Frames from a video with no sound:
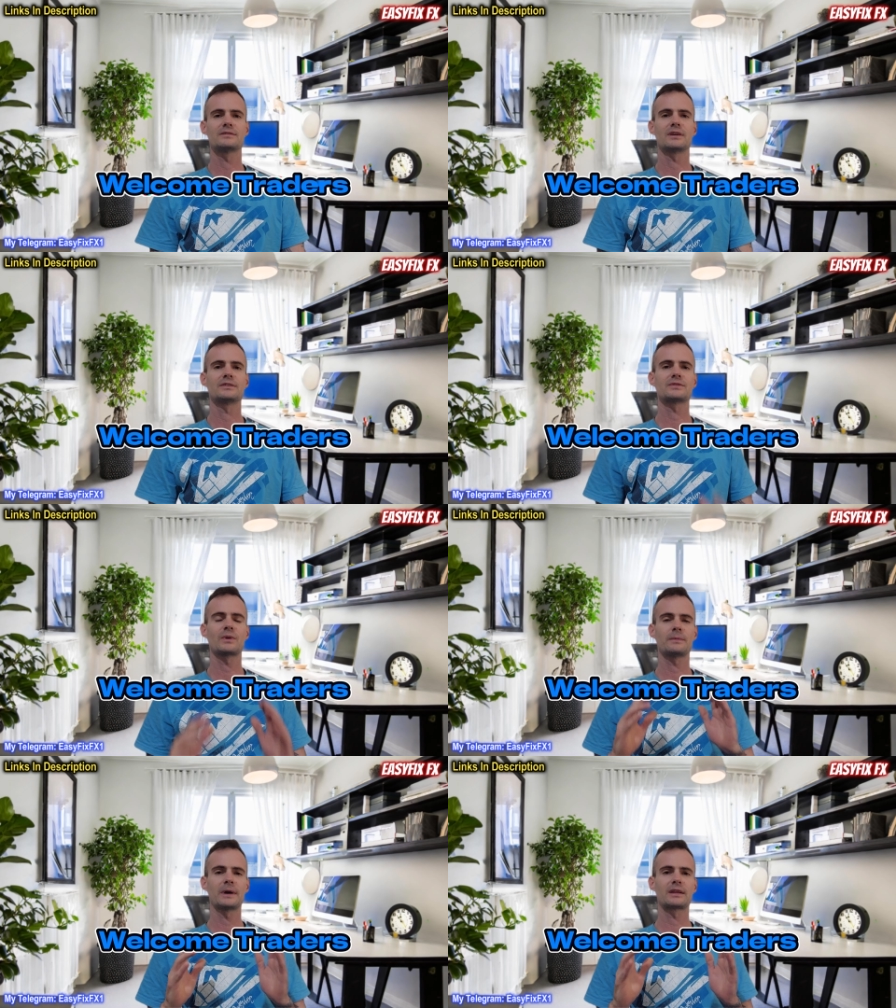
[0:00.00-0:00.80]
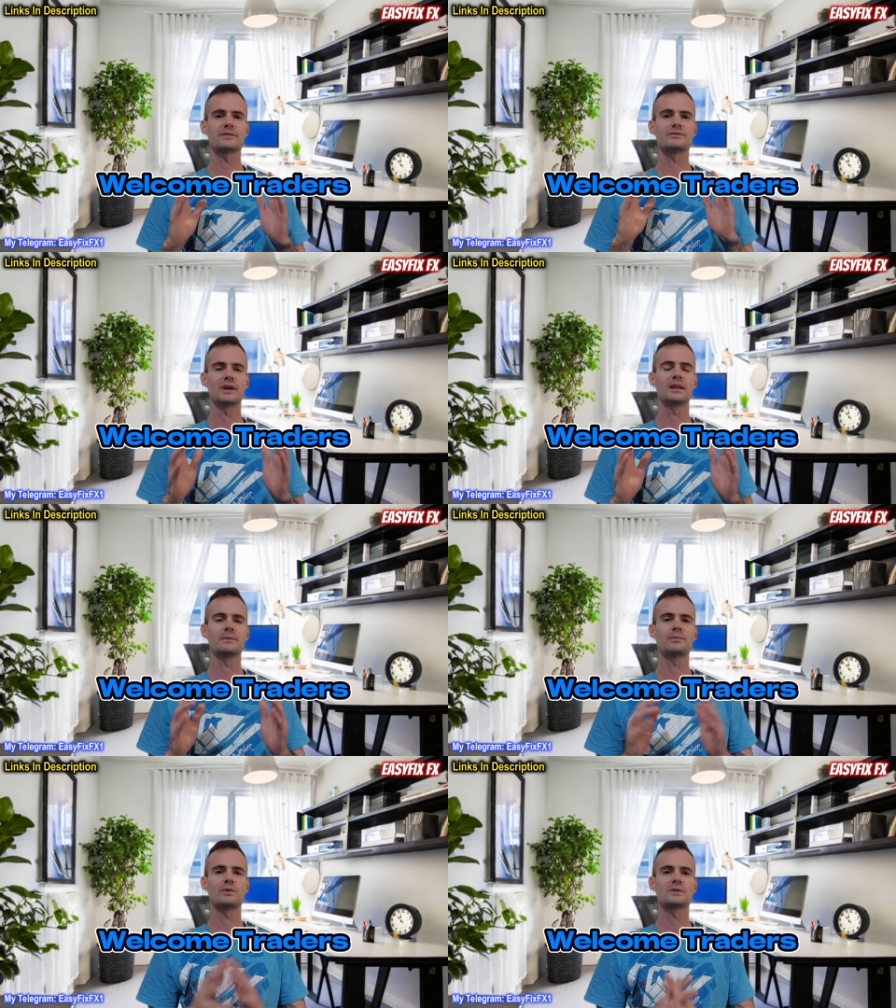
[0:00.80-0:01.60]
So I just want to make this really
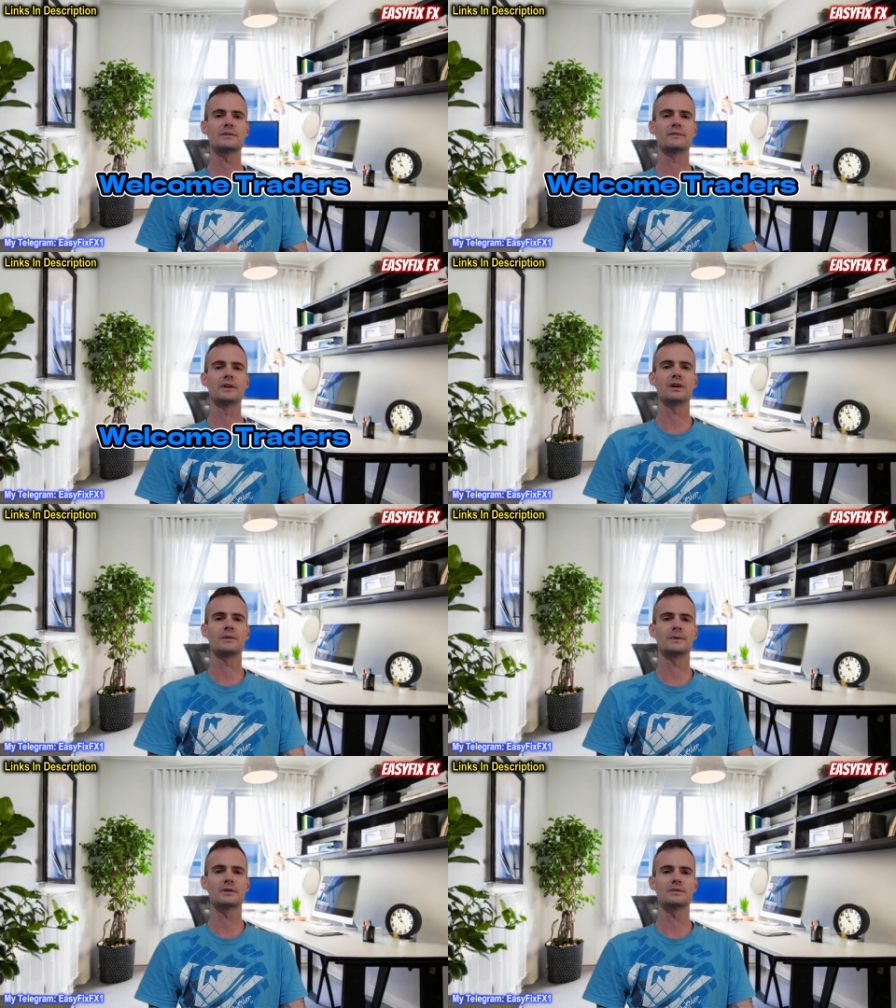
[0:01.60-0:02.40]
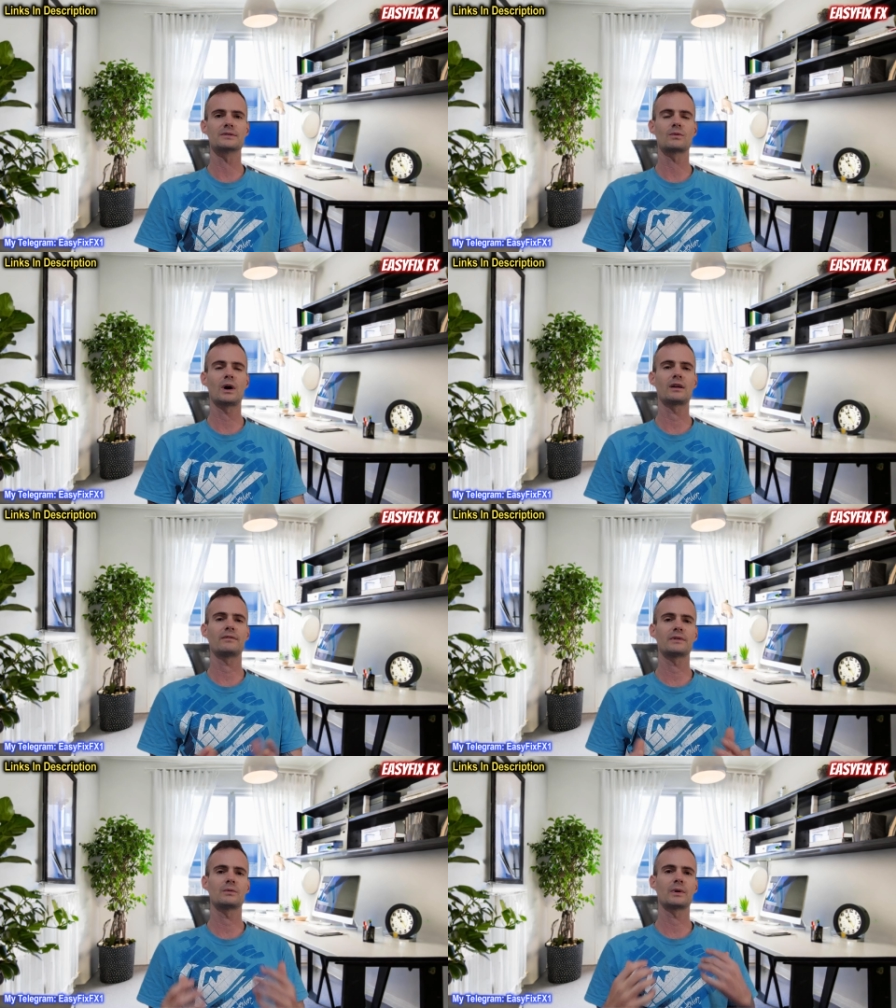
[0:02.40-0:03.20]
important video because quite
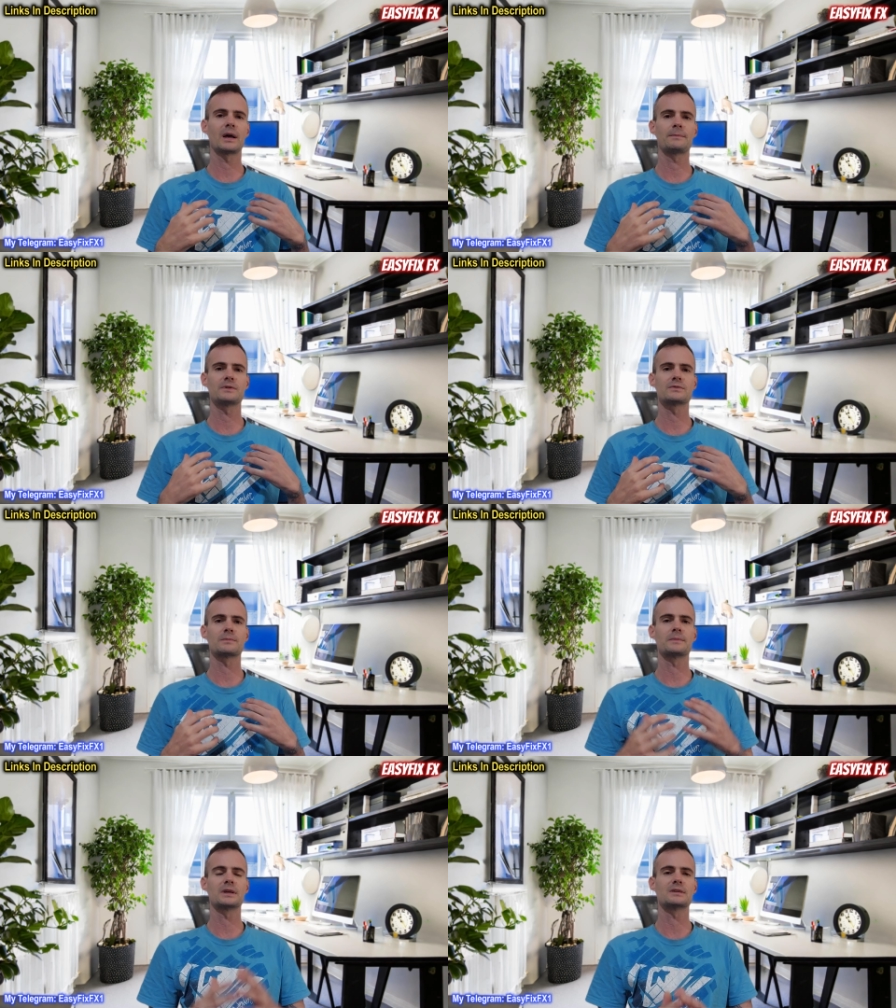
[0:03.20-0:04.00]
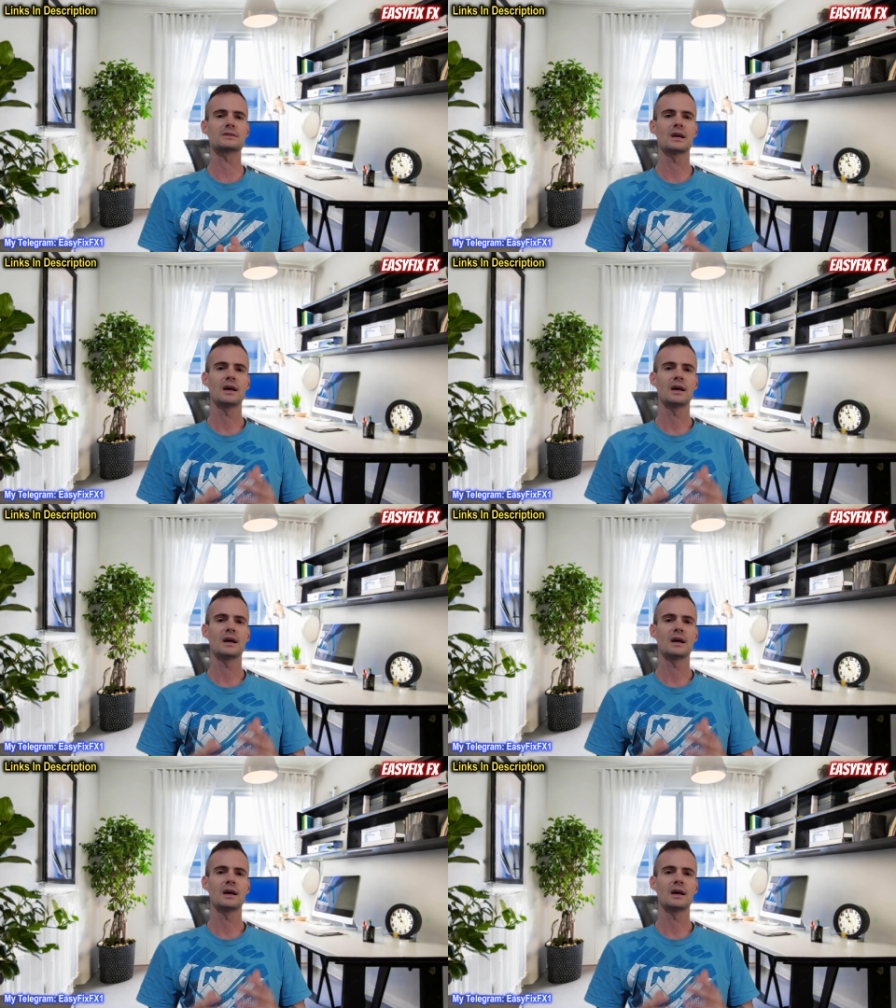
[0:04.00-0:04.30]
often what happens with me is